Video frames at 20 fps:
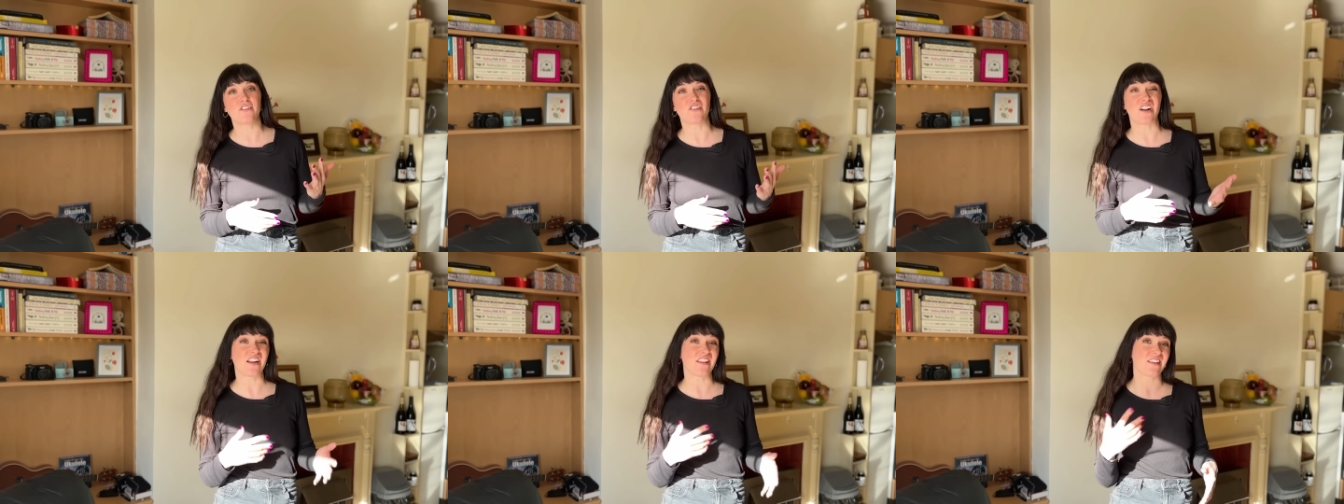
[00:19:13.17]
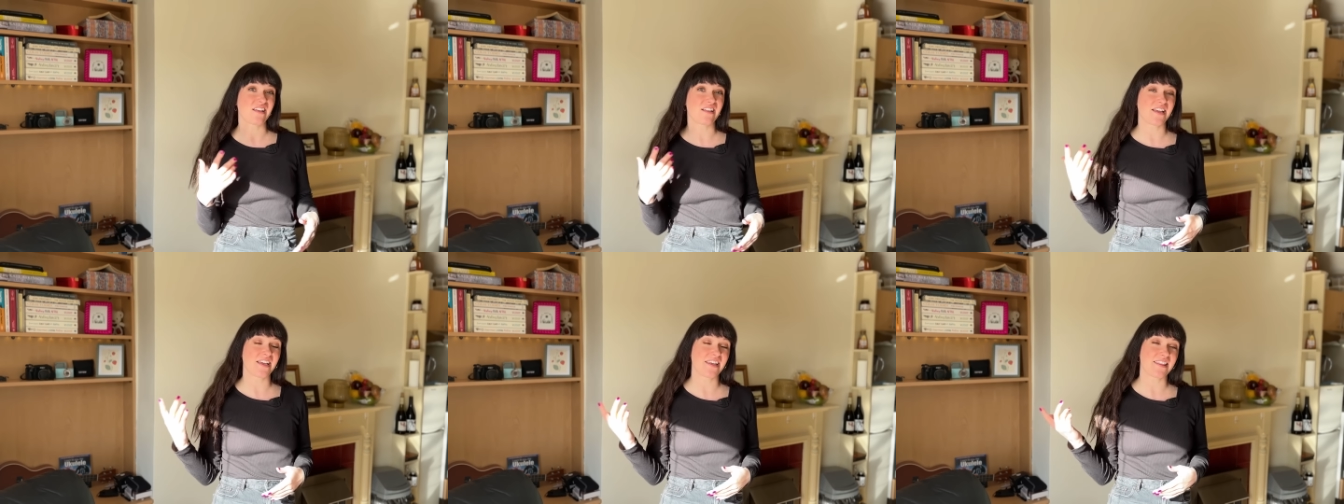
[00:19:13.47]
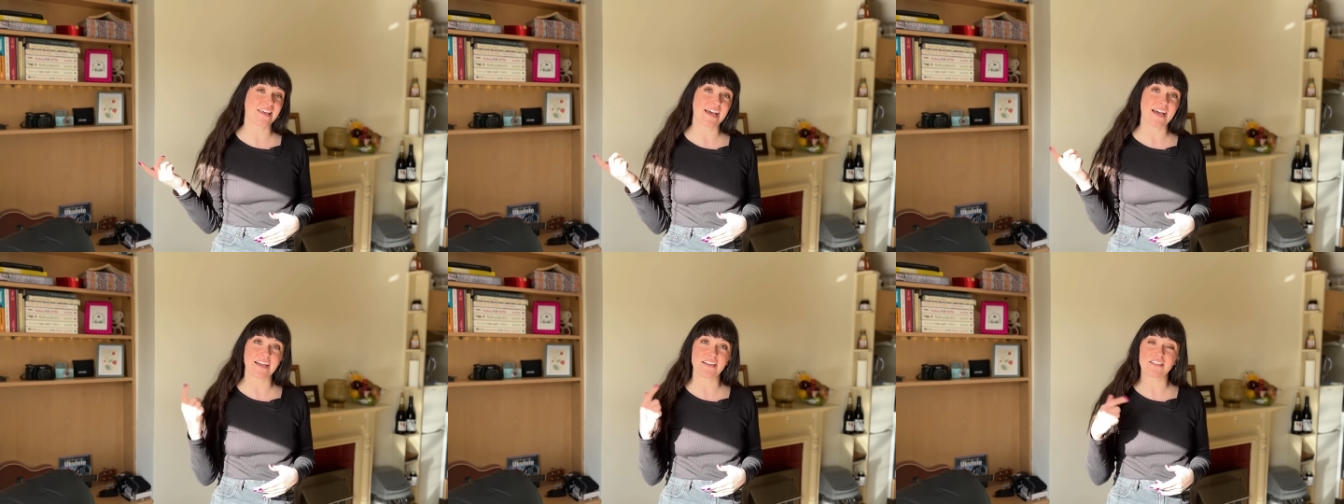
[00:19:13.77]
or anything like
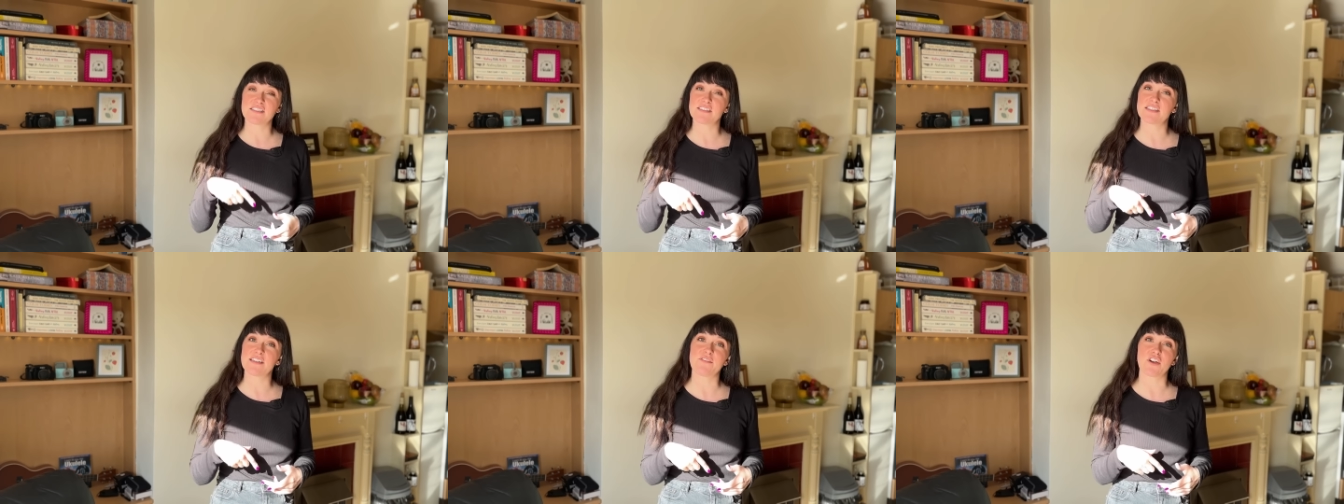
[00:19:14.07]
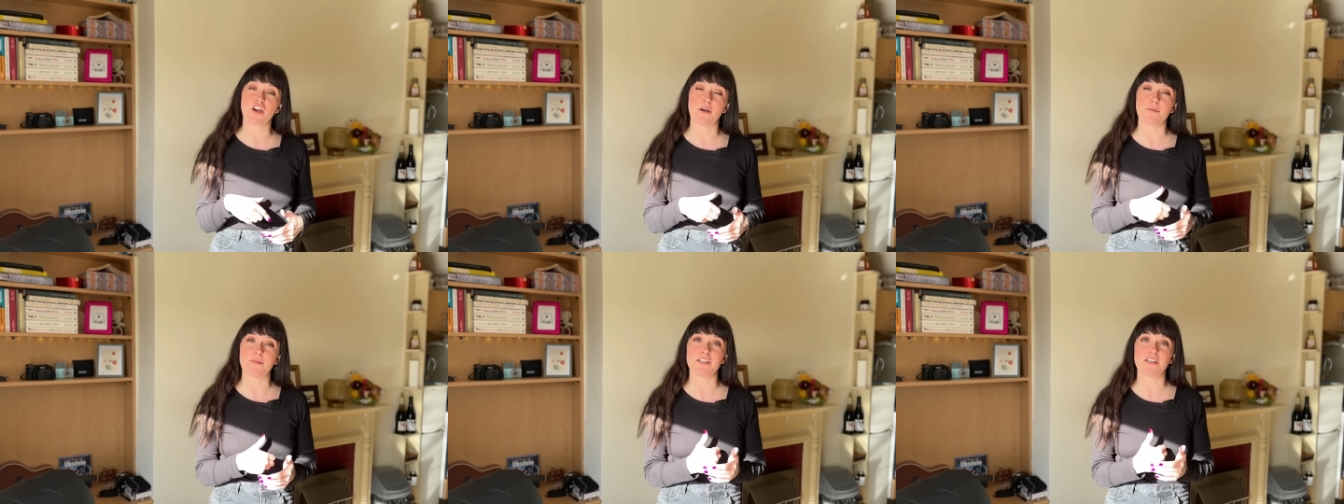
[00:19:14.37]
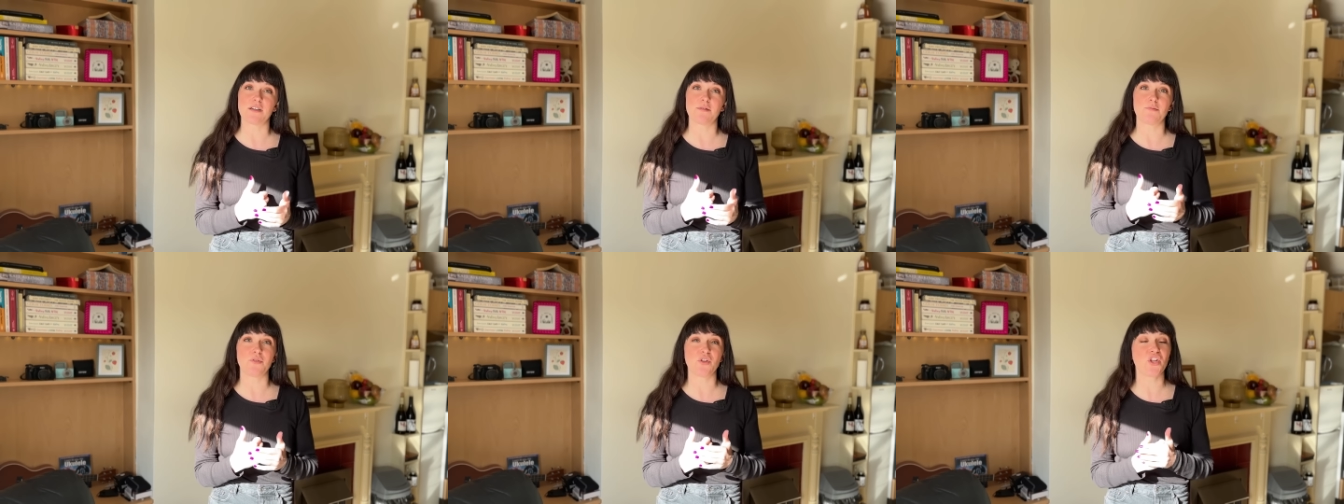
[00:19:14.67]
that, just leave a comment
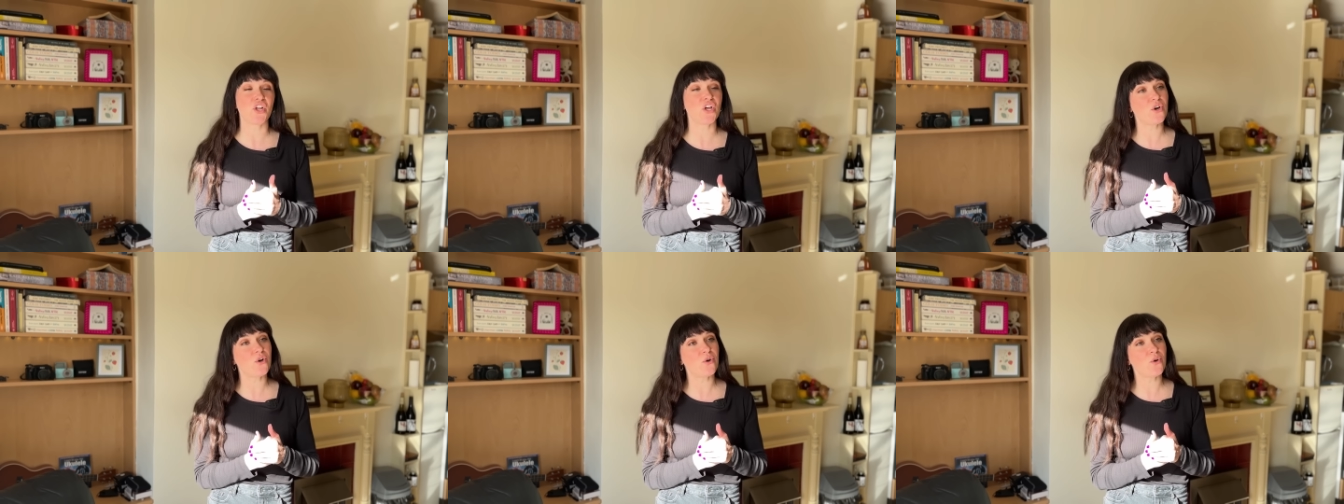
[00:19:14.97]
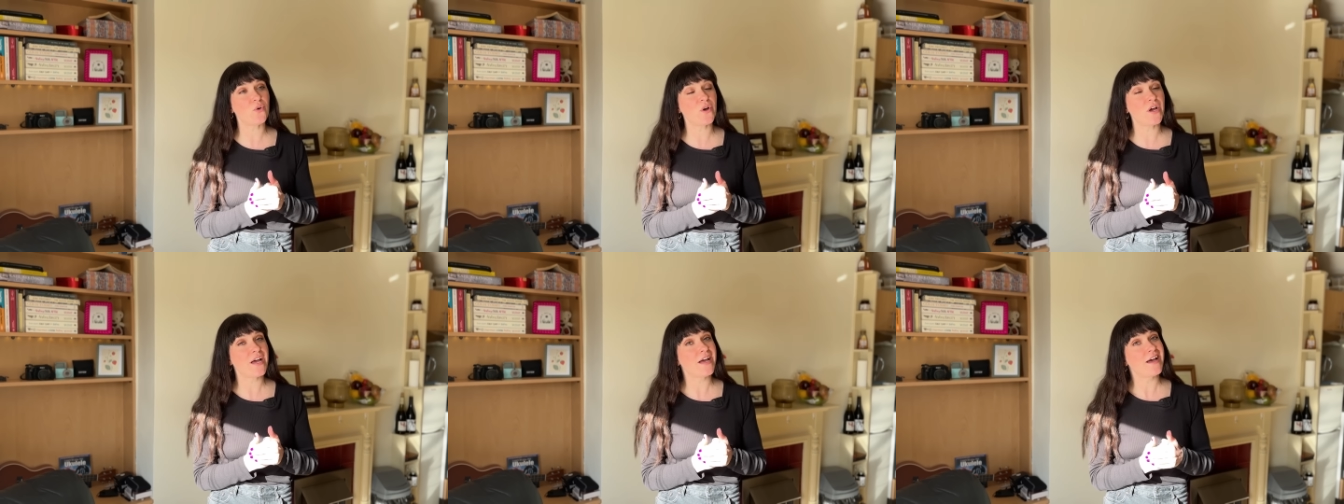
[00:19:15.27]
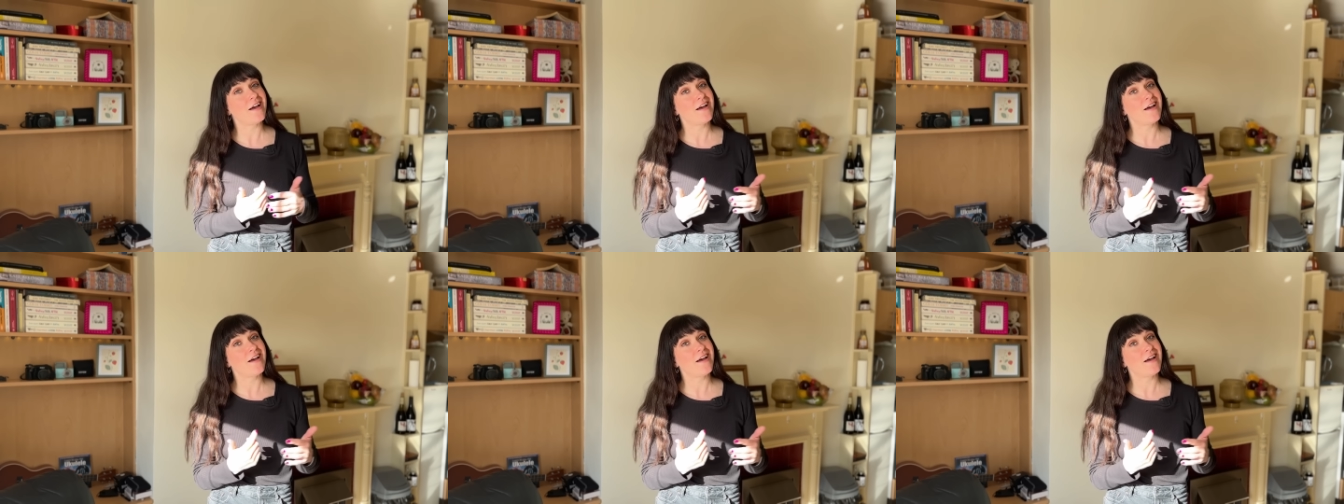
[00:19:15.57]
down below.